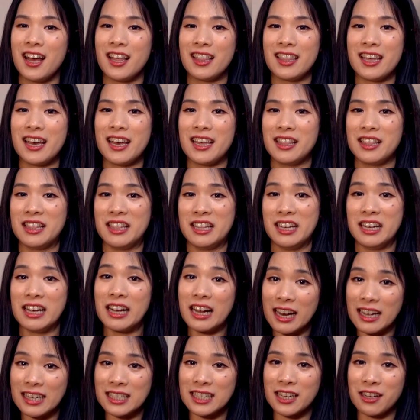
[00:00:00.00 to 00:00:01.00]
than the
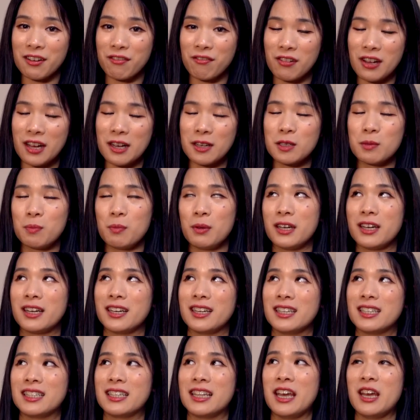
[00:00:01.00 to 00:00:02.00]
classic flats
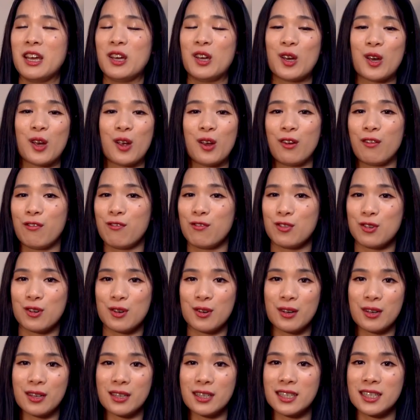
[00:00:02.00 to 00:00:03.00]
because they go
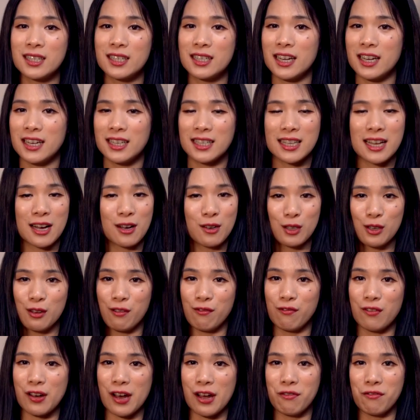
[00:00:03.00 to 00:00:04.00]
for
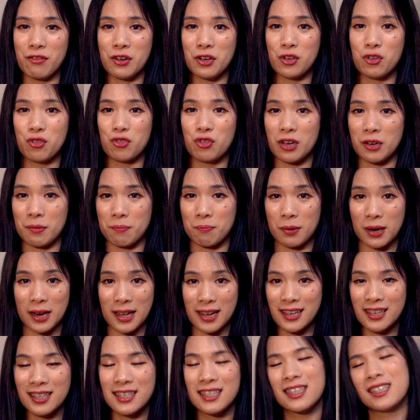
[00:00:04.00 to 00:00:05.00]
6,500
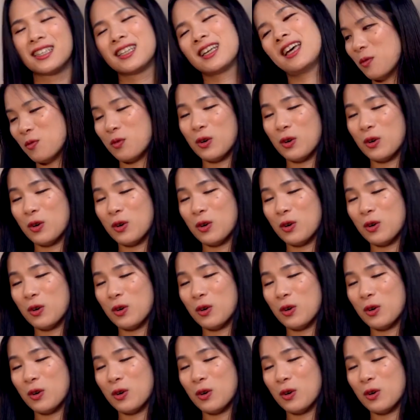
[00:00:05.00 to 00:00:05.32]
plus,